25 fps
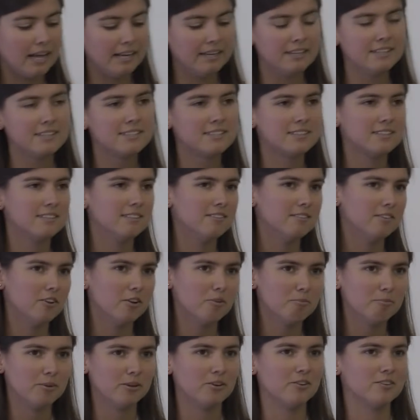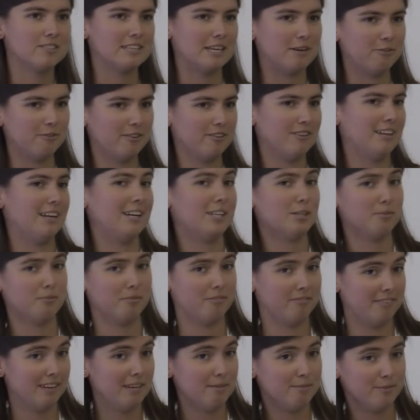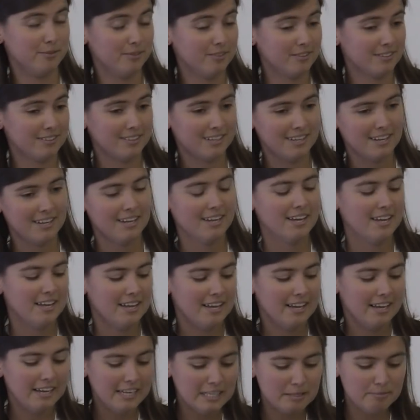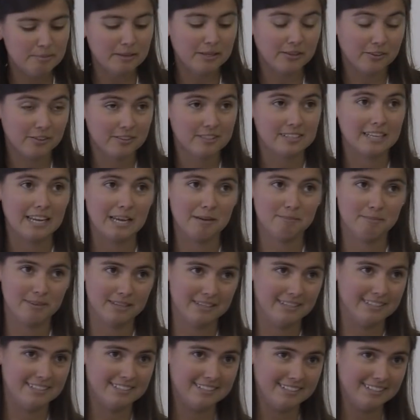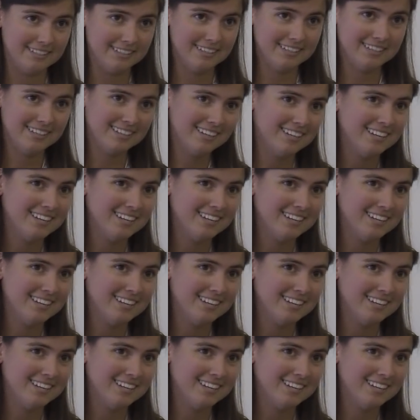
and it's not because I wouldn't like to be famous, it's because I'm lazy.